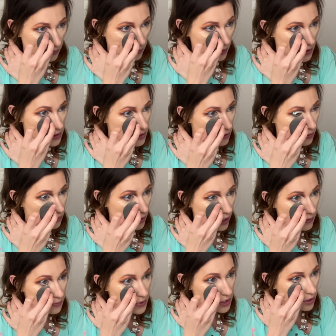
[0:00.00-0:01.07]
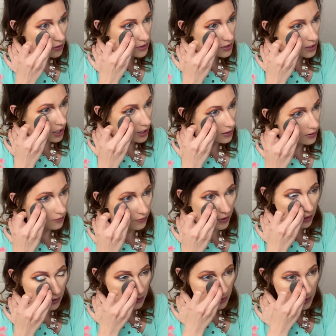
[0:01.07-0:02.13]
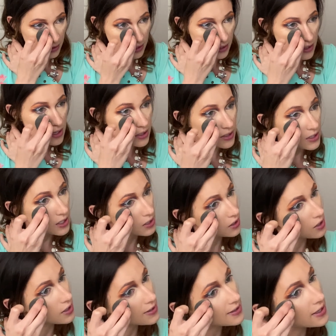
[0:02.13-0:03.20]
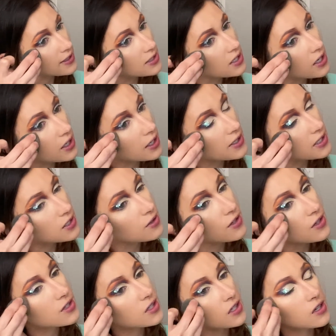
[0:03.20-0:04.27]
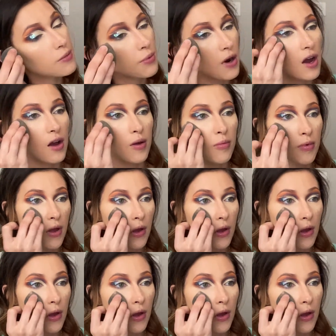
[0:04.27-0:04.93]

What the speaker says: And so I'm so sad for seniors that didn't get to do their senior prom.